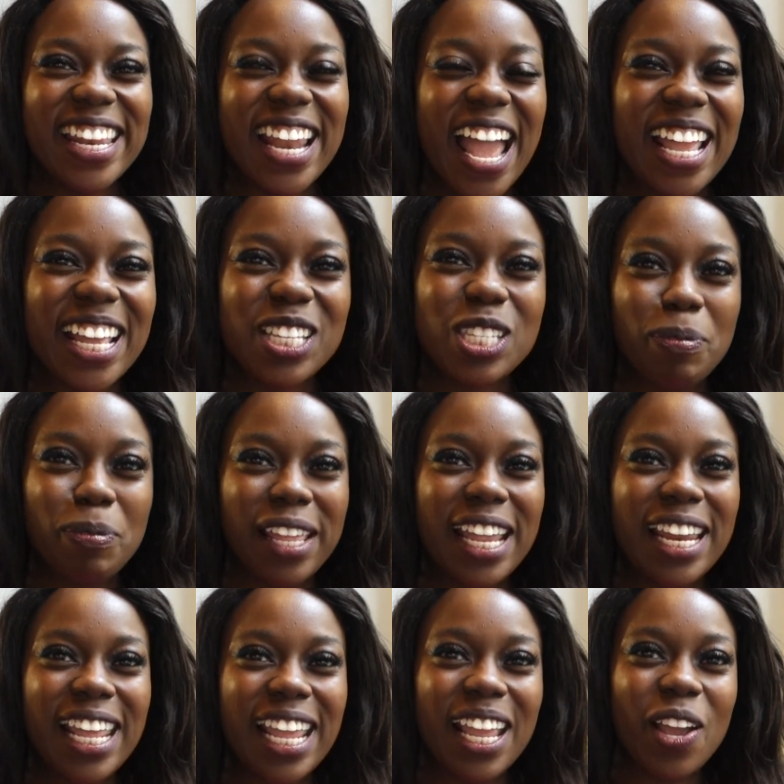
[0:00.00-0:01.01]

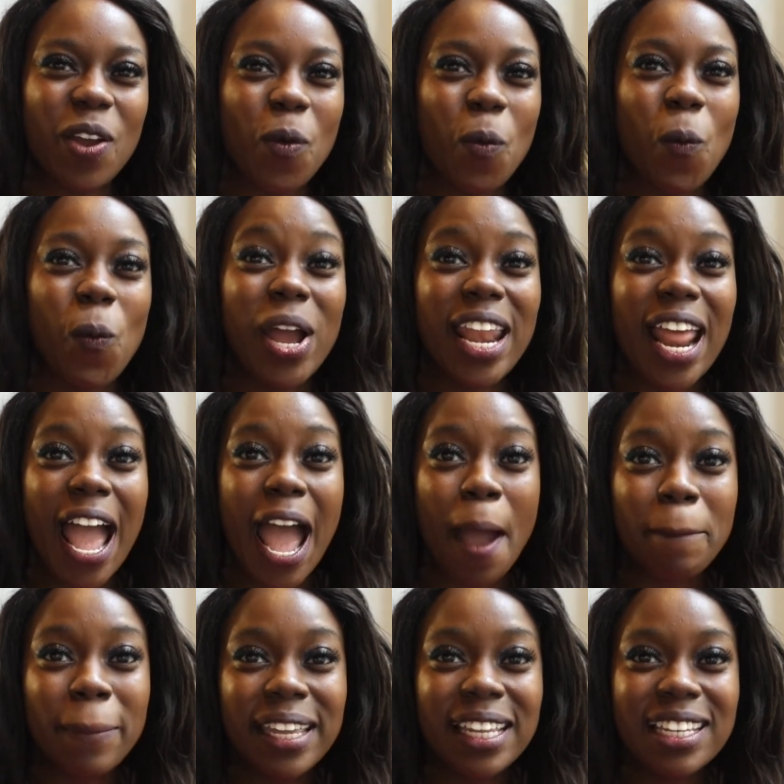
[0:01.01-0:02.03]
explaining what
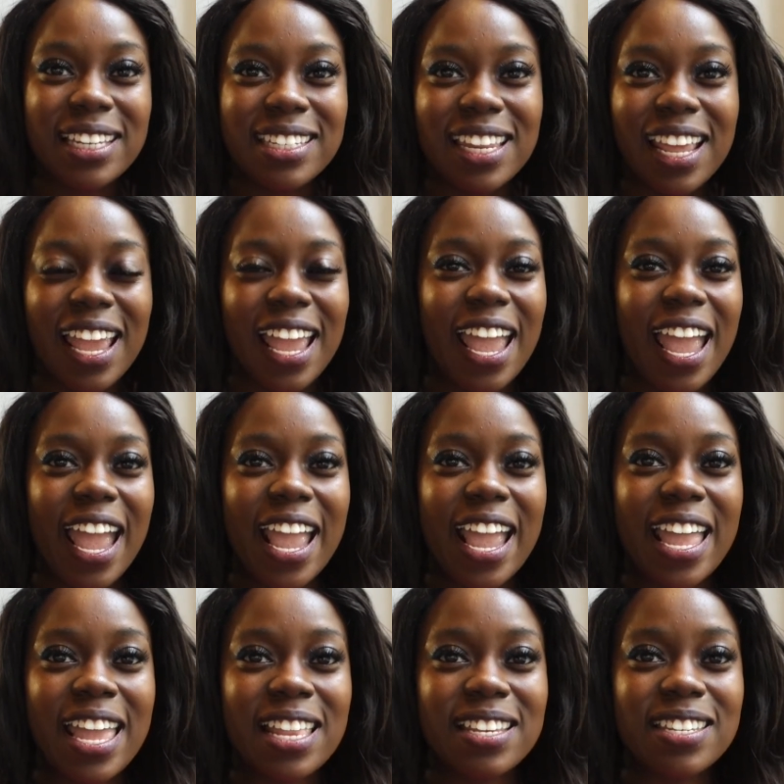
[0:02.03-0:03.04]
happened,
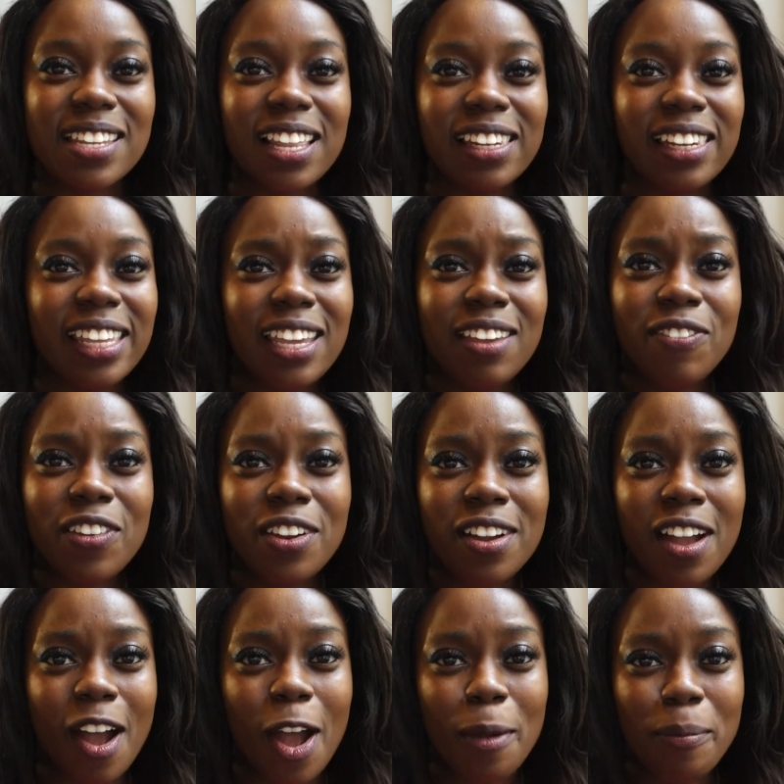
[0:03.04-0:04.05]
and leave your
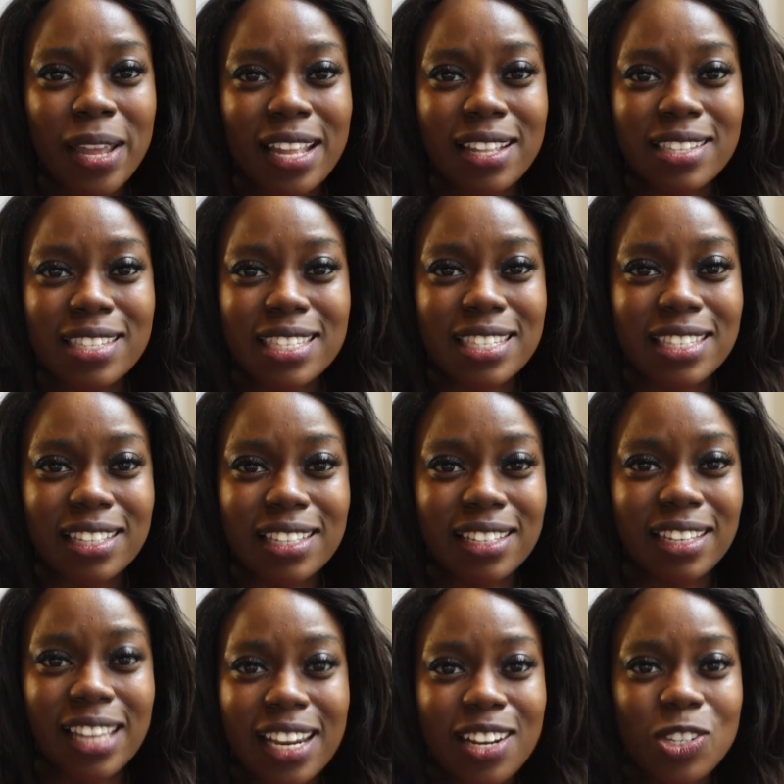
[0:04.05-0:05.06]
comments.
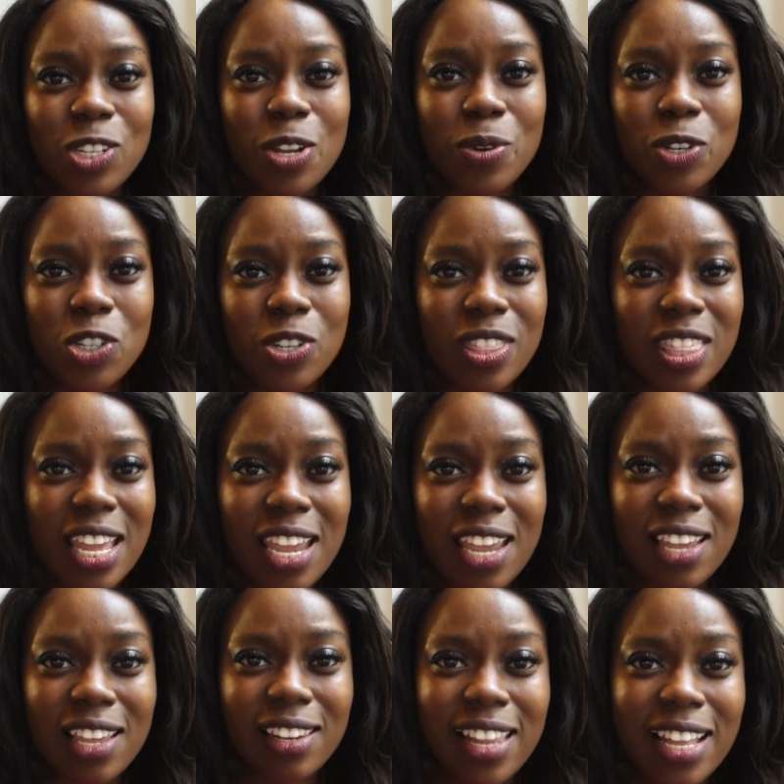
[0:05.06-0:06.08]
Let us know what you
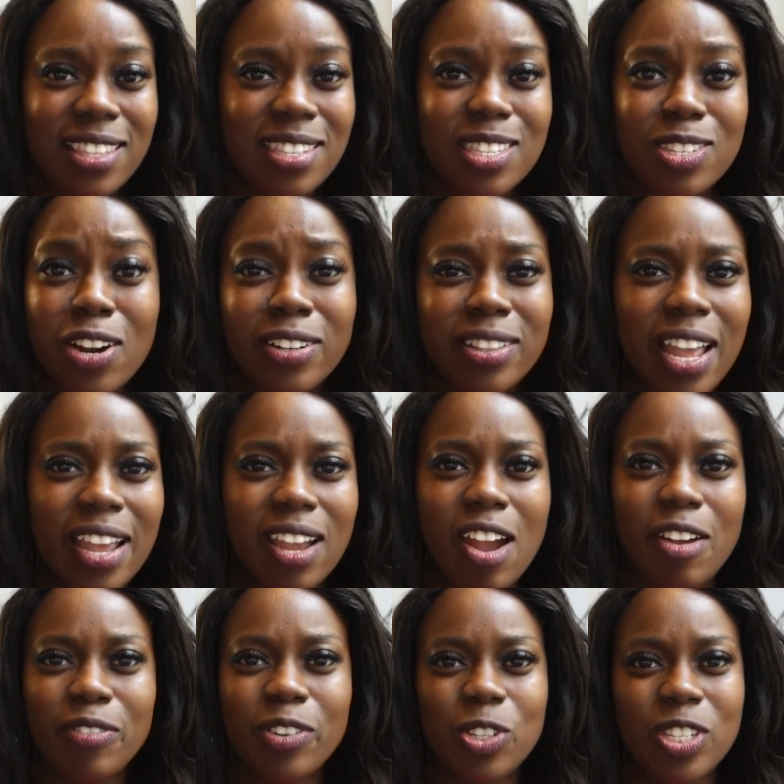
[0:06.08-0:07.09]
think. Let's start that
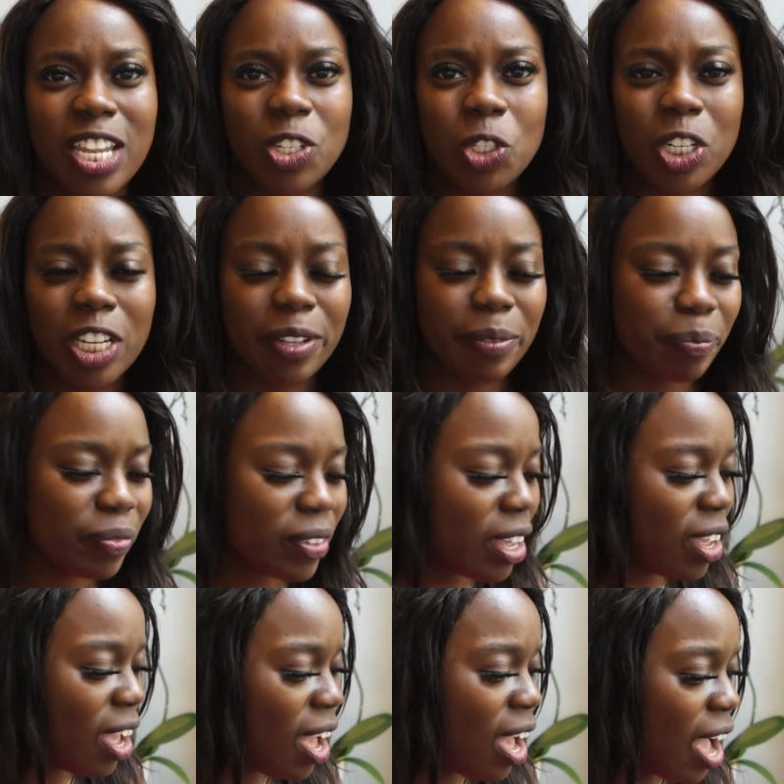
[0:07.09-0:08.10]
conversation.
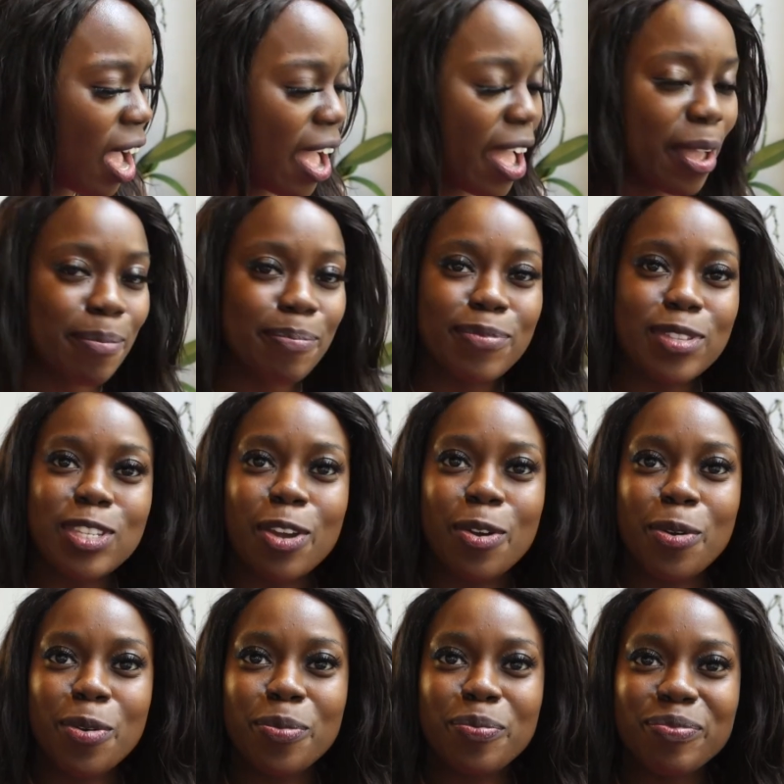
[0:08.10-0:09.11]

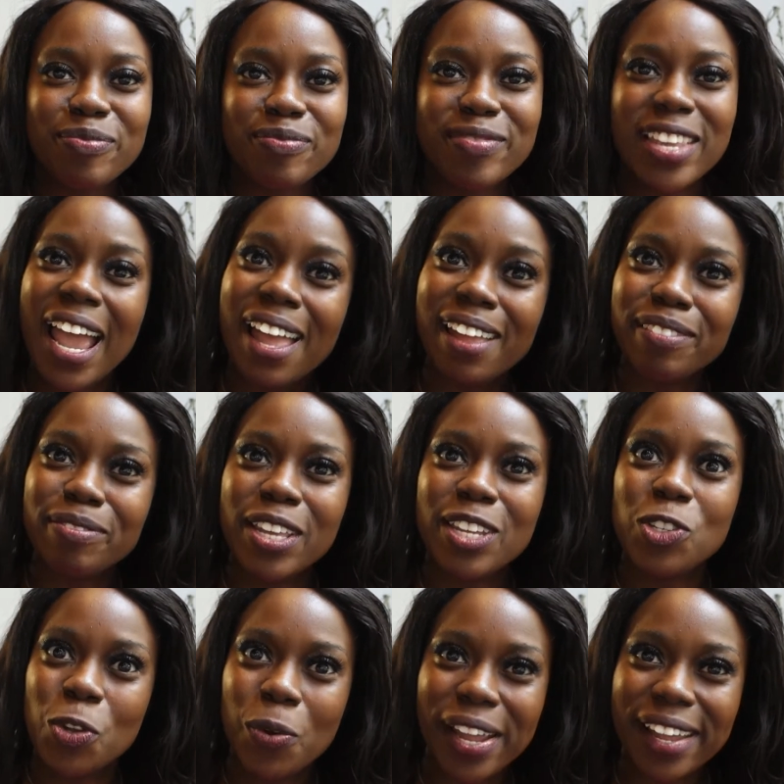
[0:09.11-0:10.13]
So yeah, enjoy.